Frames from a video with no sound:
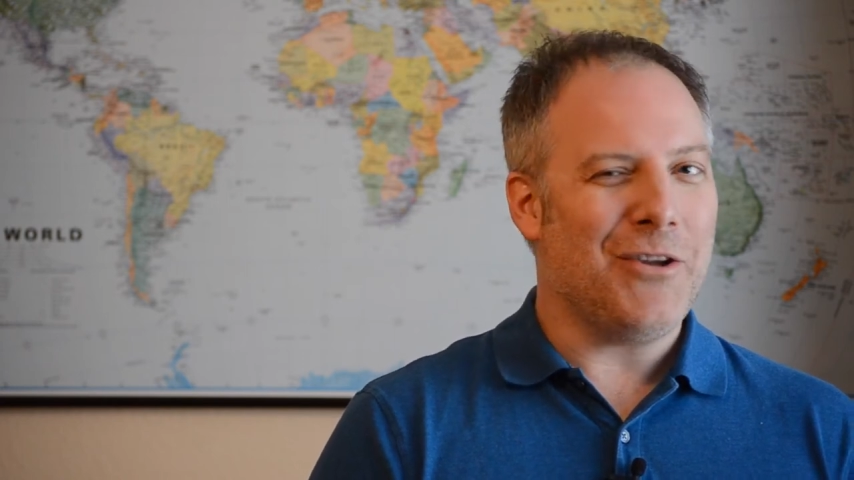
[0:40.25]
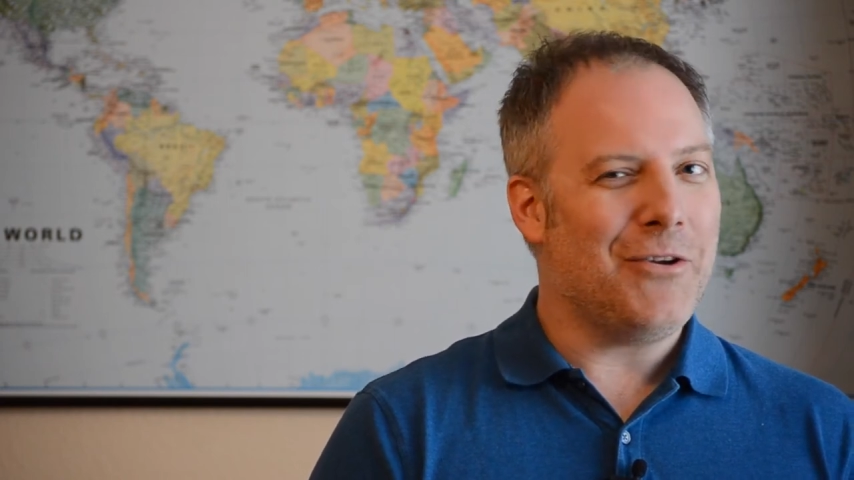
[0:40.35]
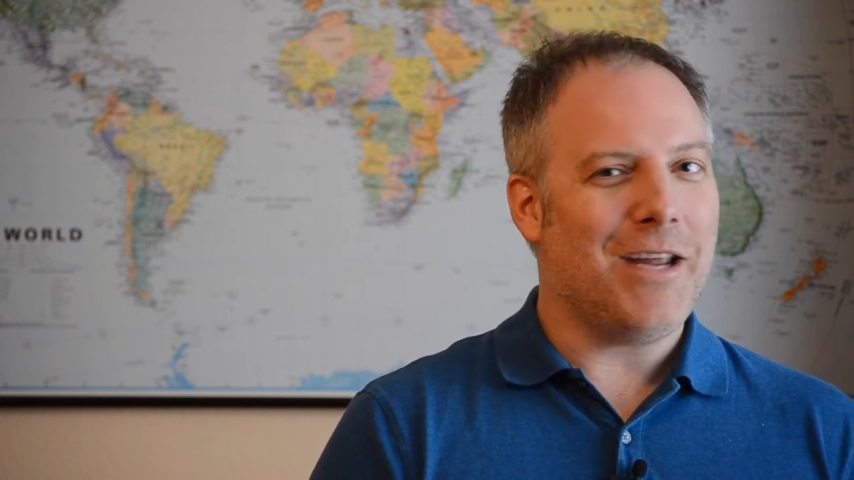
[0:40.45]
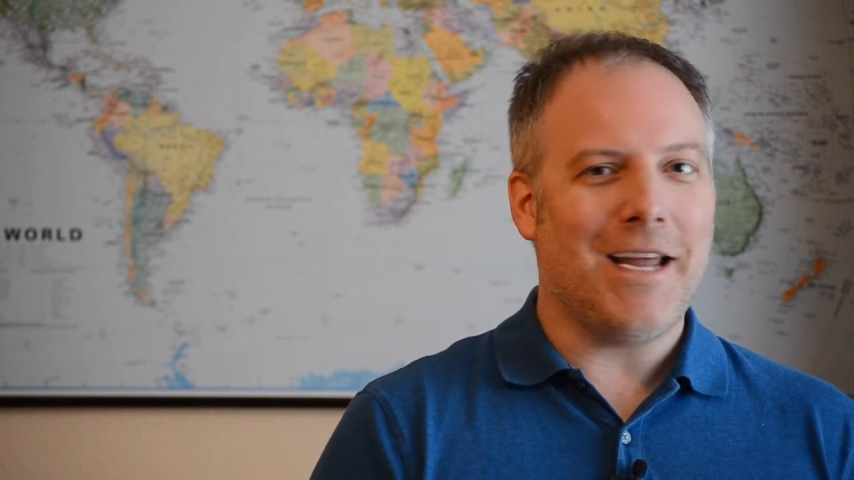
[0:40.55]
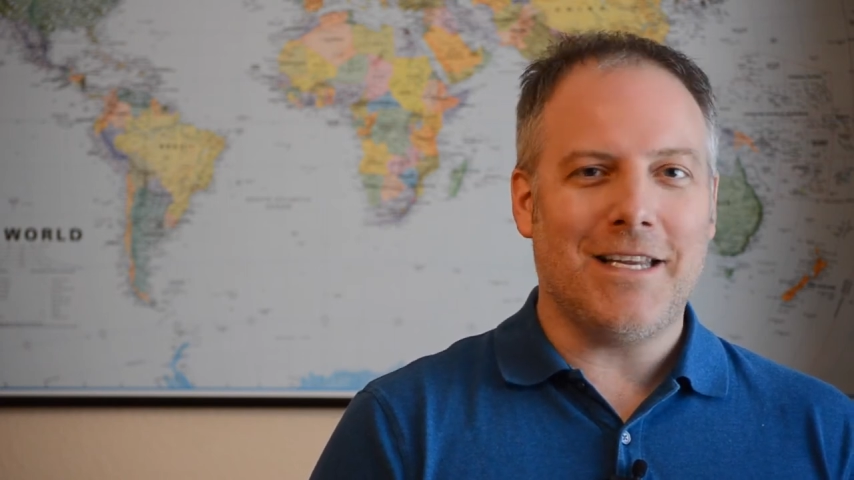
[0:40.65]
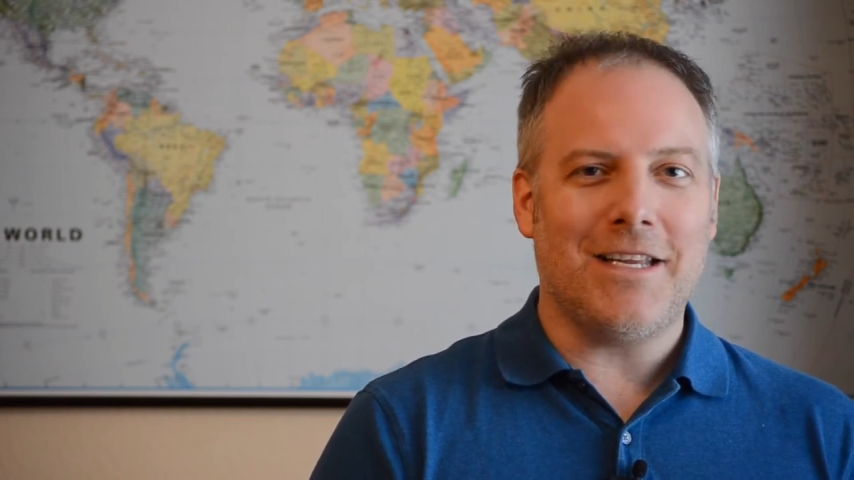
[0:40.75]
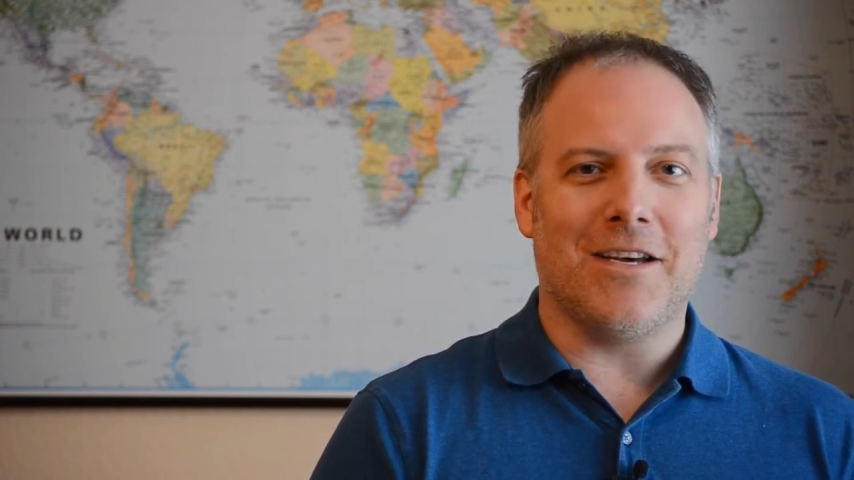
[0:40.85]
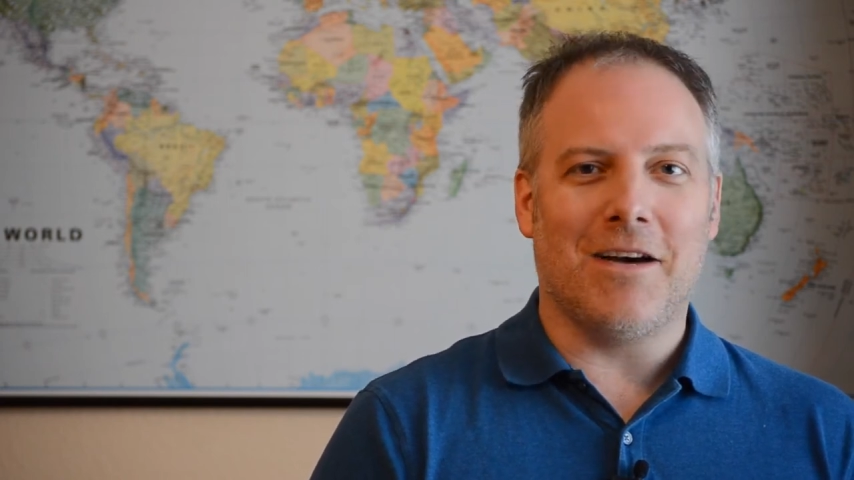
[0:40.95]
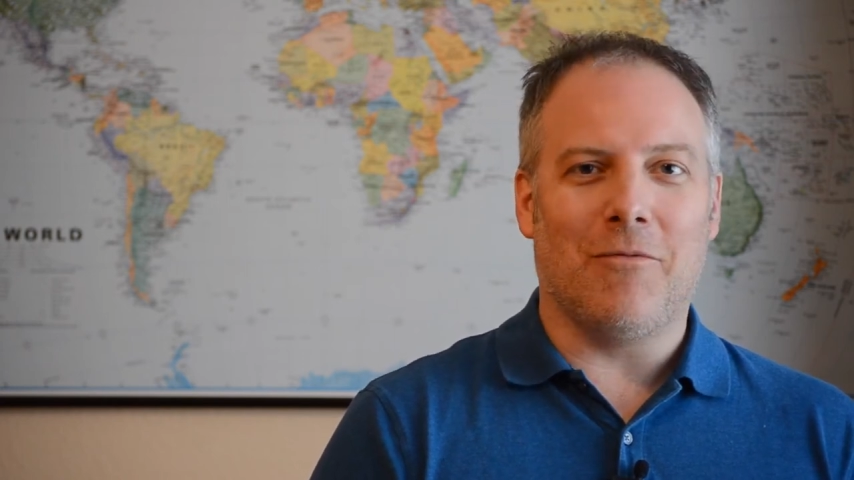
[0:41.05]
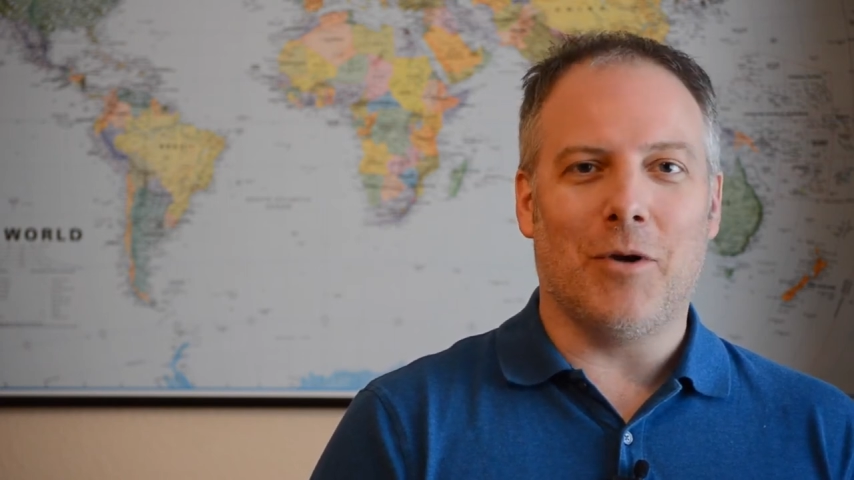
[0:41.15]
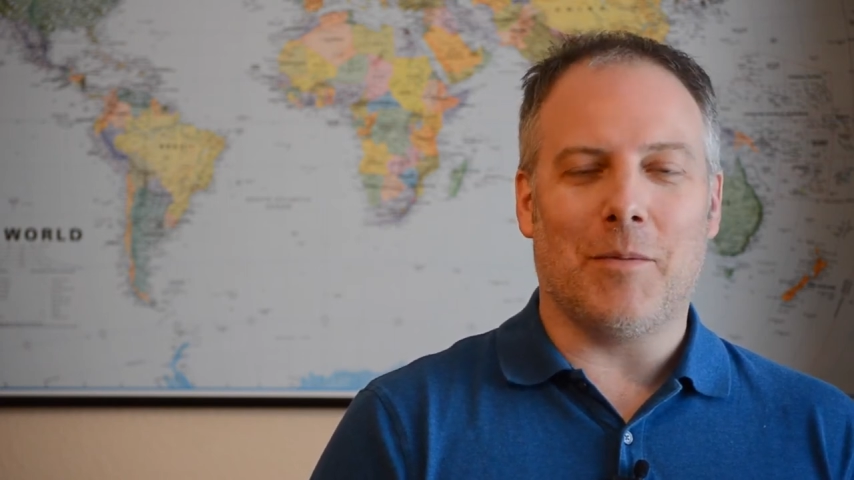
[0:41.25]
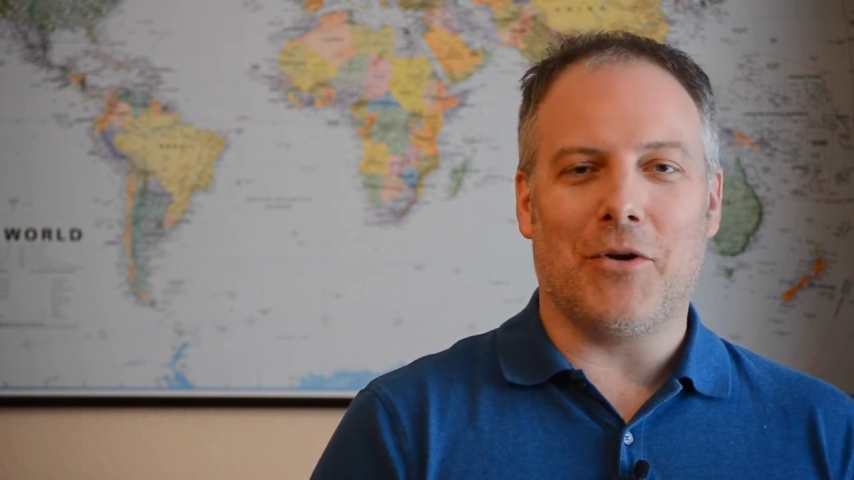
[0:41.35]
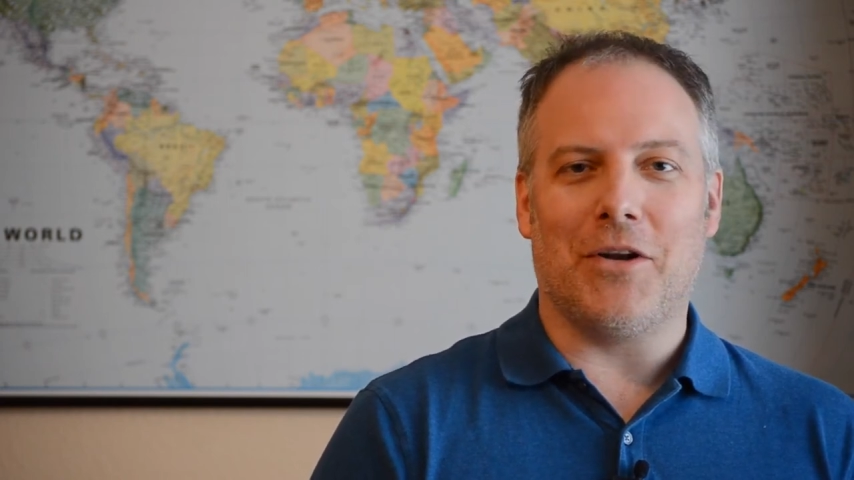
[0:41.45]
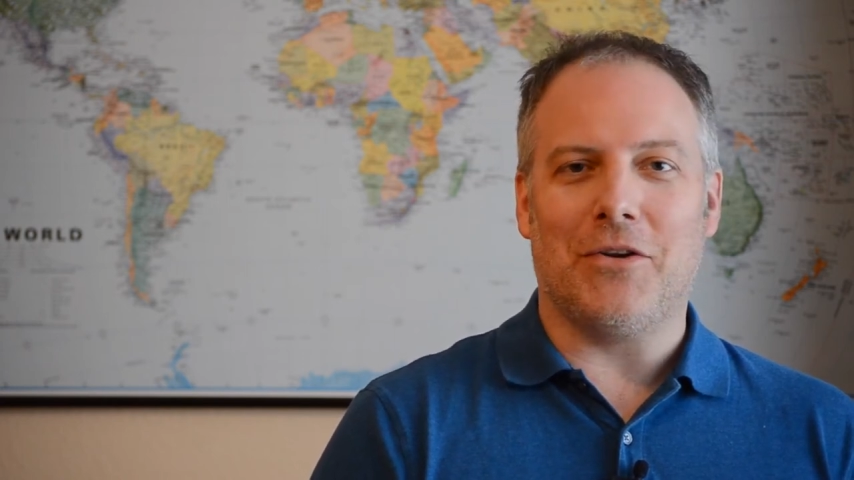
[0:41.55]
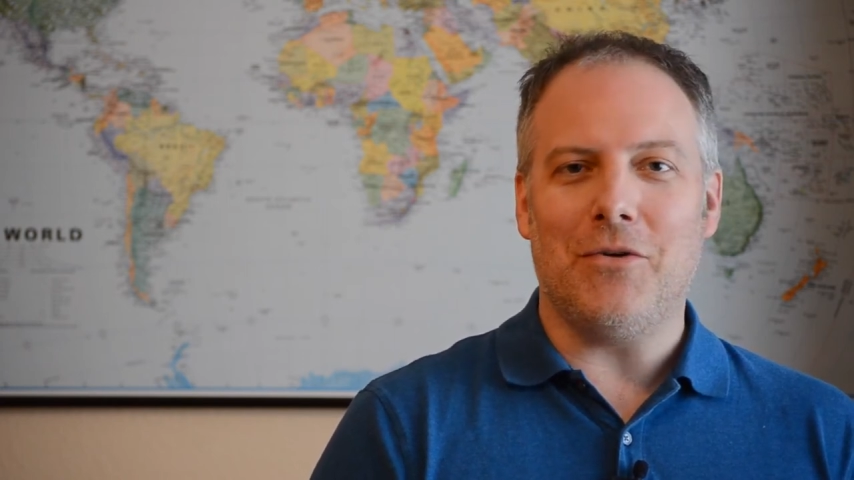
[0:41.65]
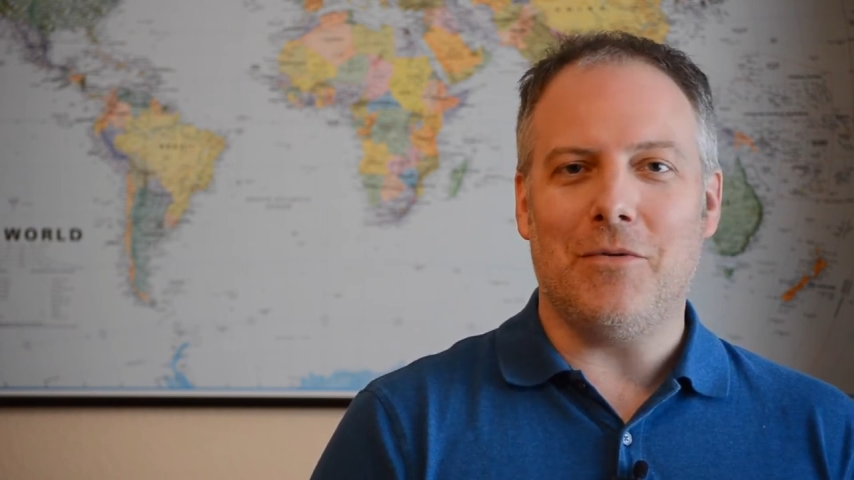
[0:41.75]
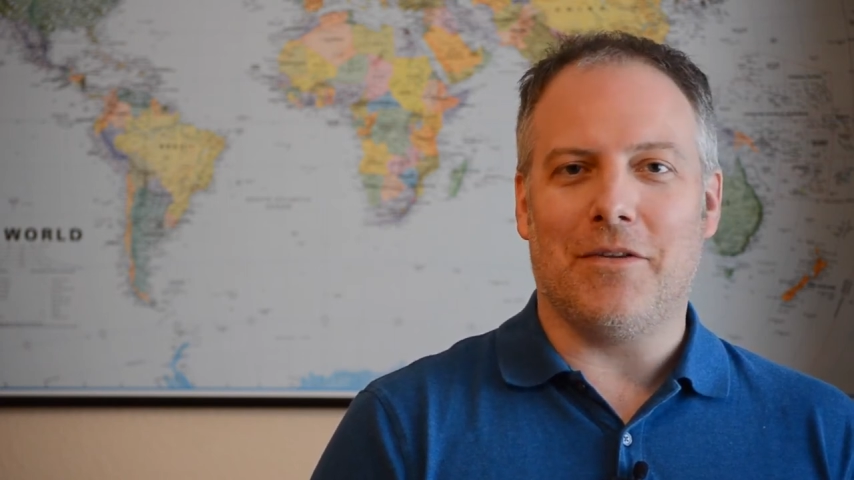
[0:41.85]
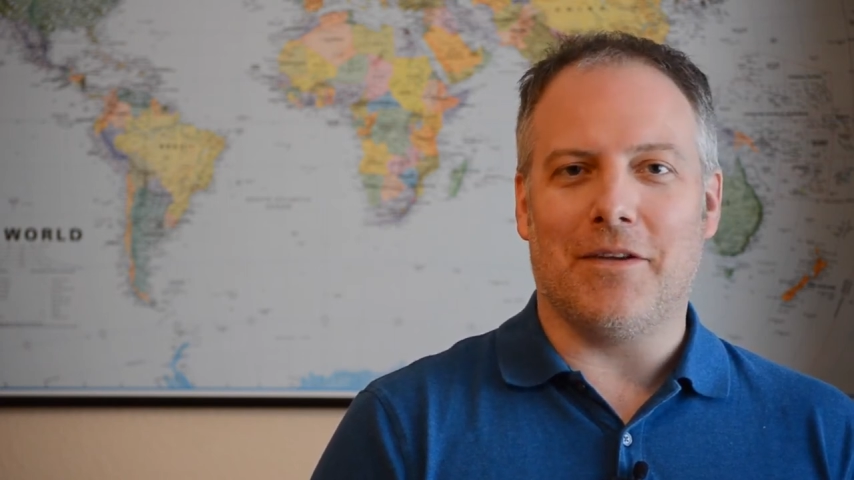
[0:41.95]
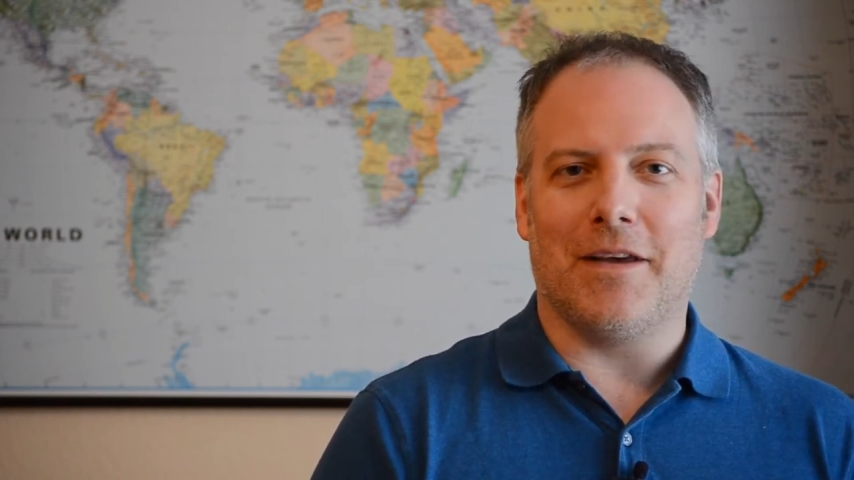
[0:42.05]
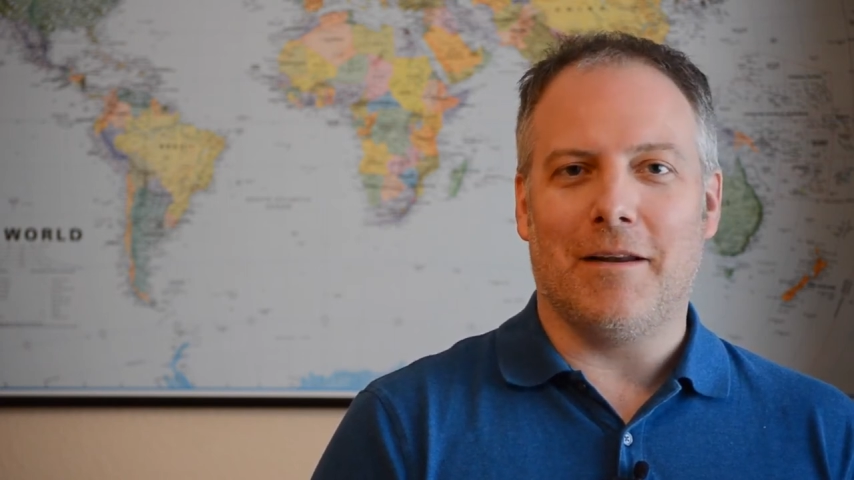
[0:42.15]
good idea of what I'm going to do
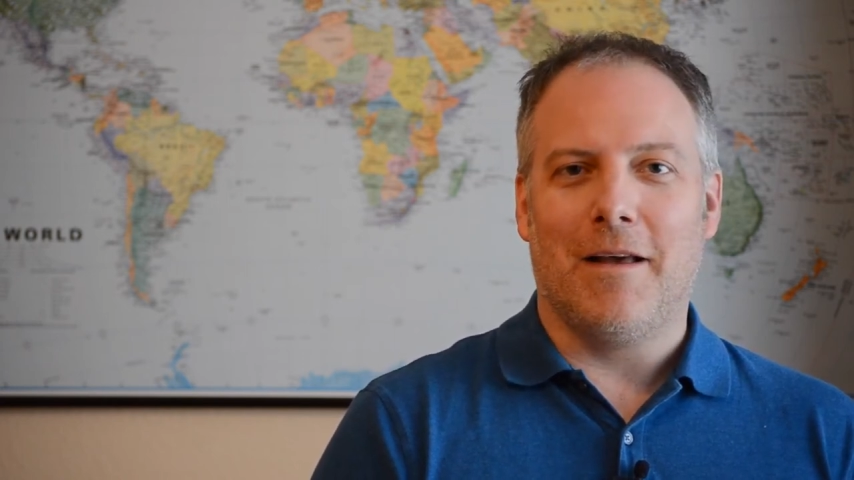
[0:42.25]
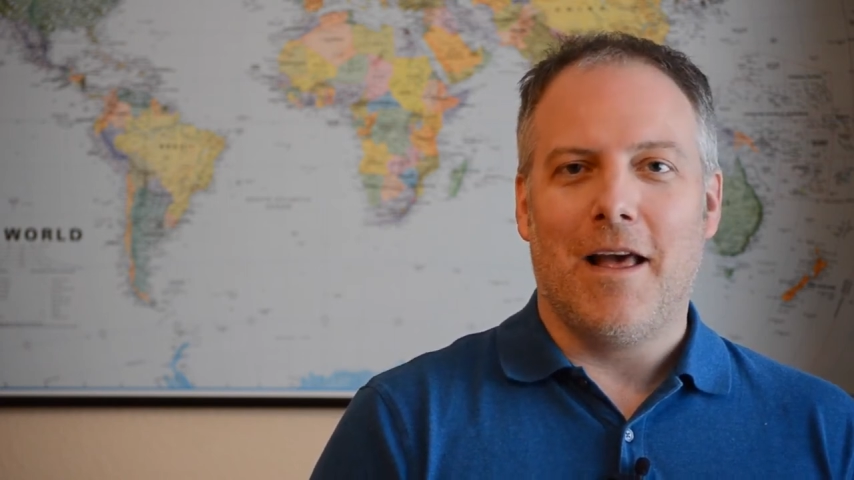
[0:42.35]
with it.